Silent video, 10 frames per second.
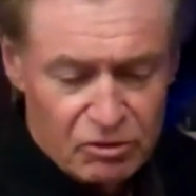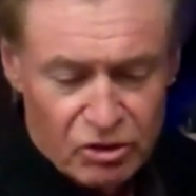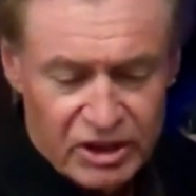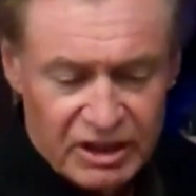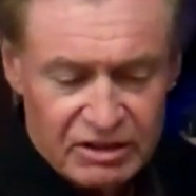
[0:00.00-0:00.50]

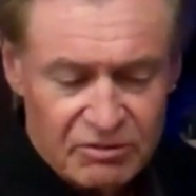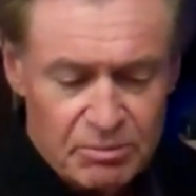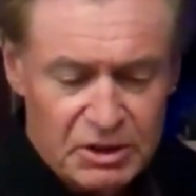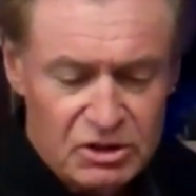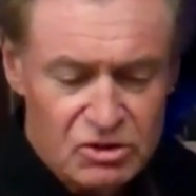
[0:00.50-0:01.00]
looking at the
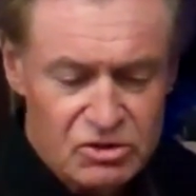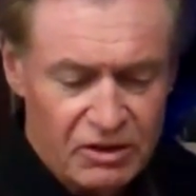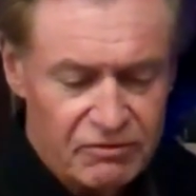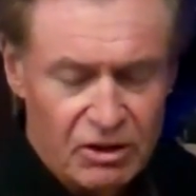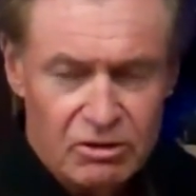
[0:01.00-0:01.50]

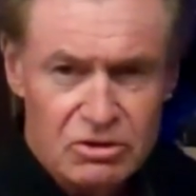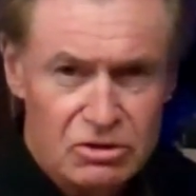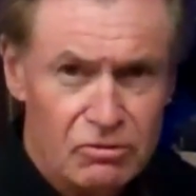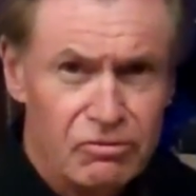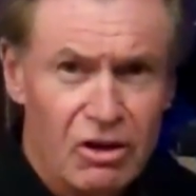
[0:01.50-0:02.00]
pictures, I've
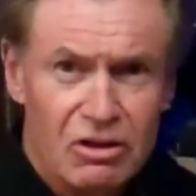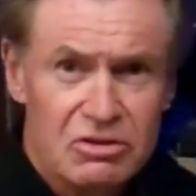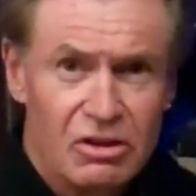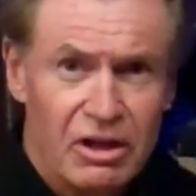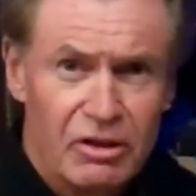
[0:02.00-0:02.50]
noticed you've
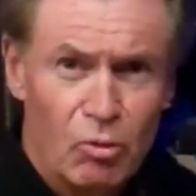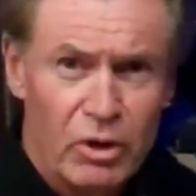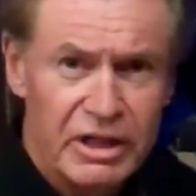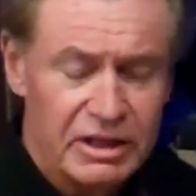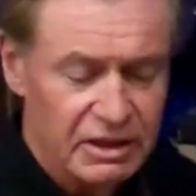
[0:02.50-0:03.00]
lost a lot of
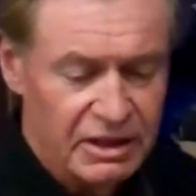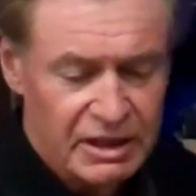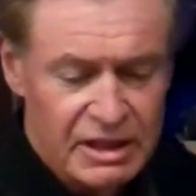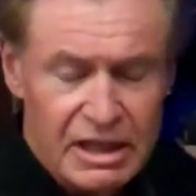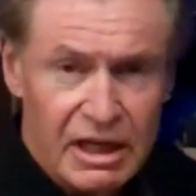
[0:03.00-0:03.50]
weight.
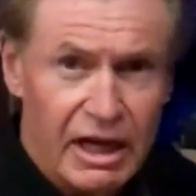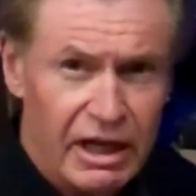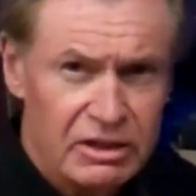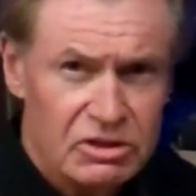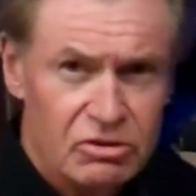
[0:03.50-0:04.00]

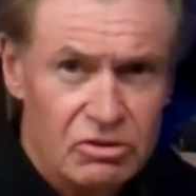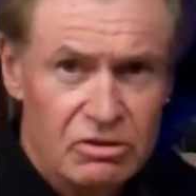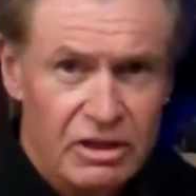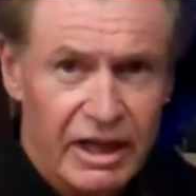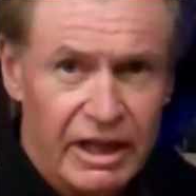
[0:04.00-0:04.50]
How did you
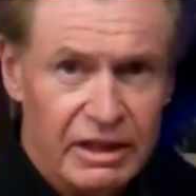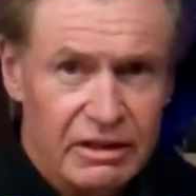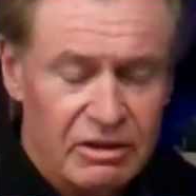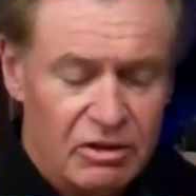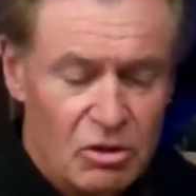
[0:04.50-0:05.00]
do that?
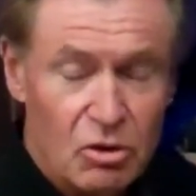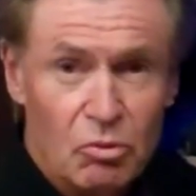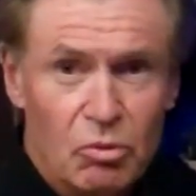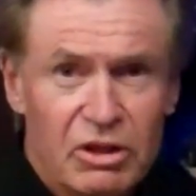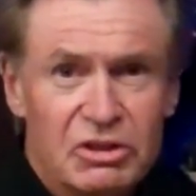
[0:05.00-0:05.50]

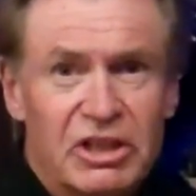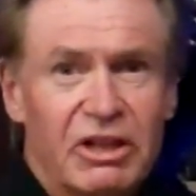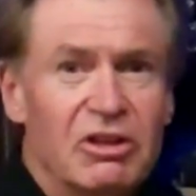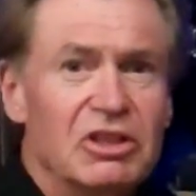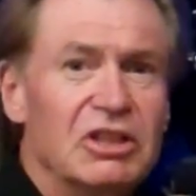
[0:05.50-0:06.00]
Well,
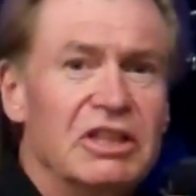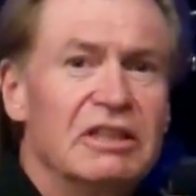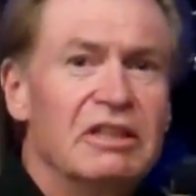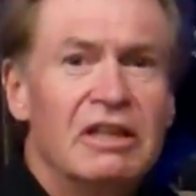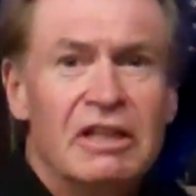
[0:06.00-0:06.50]
Sharon
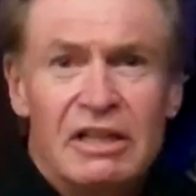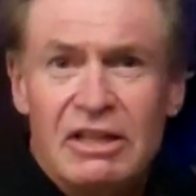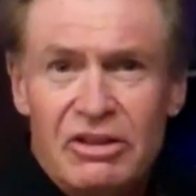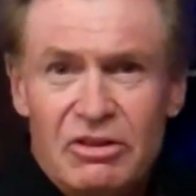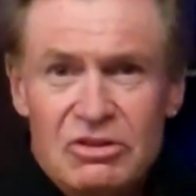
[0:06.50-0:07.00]
Jean,
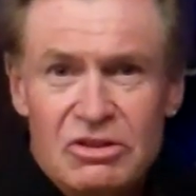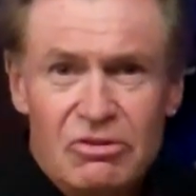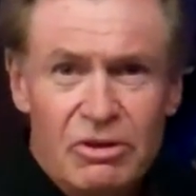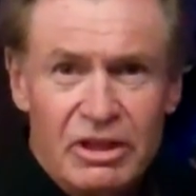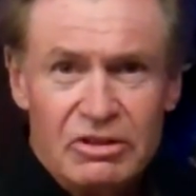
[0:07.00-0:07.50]
there's
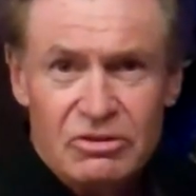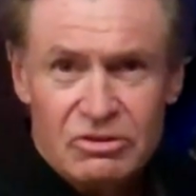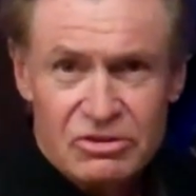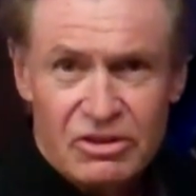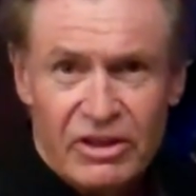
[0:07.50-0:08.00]
two
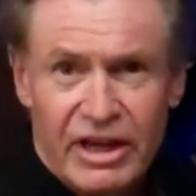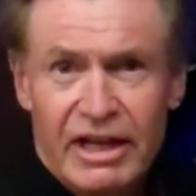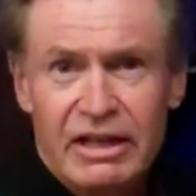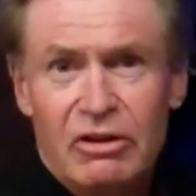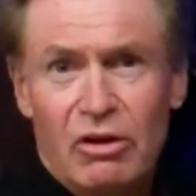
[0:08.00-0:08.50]
answers to
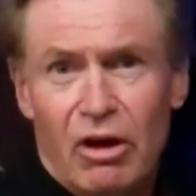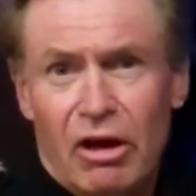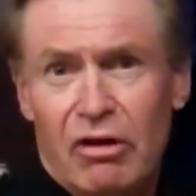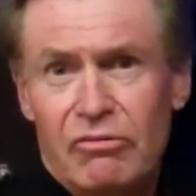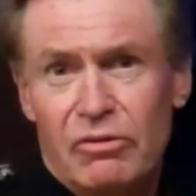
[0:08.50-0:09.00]
that.
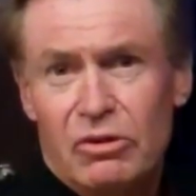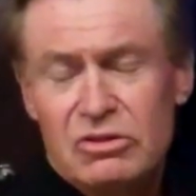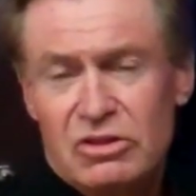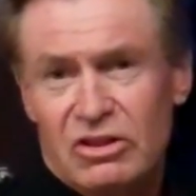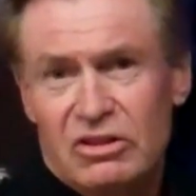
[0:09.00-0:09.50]

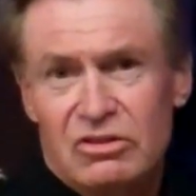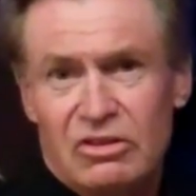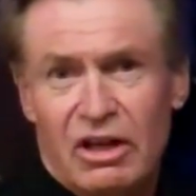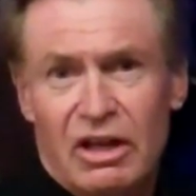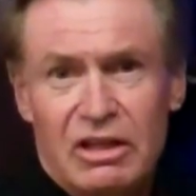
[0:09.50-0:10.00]
First,
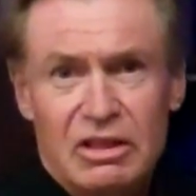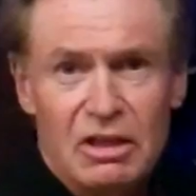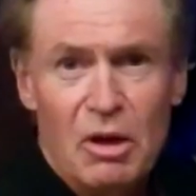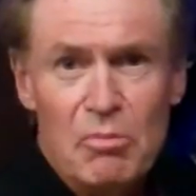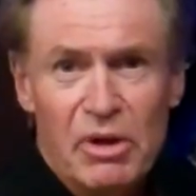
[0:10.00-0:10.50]
it's a
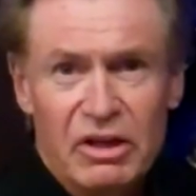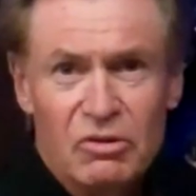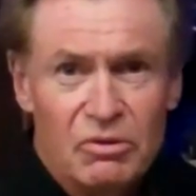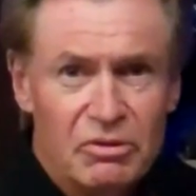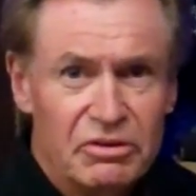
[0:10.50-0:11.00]

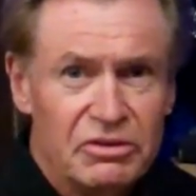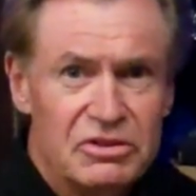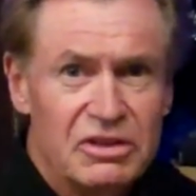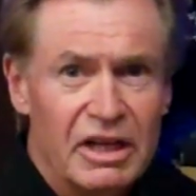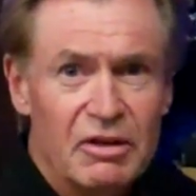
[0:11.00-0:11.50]
mental
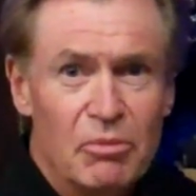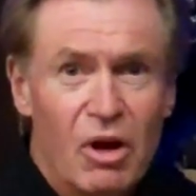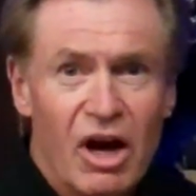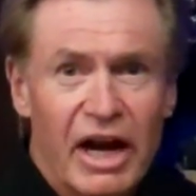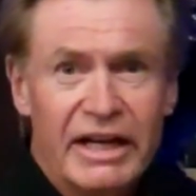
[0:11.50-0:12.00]
state of
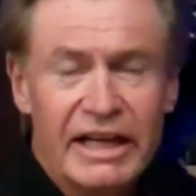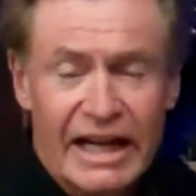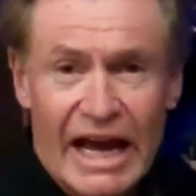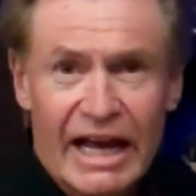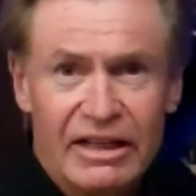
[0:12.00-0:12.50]
mind,
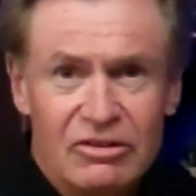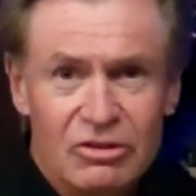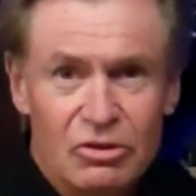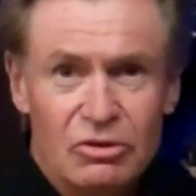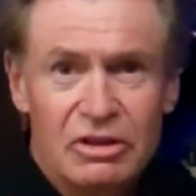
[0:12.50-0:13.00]
an
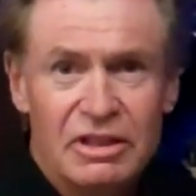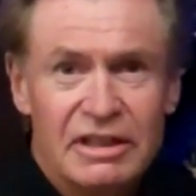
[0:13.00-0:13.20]
attitude,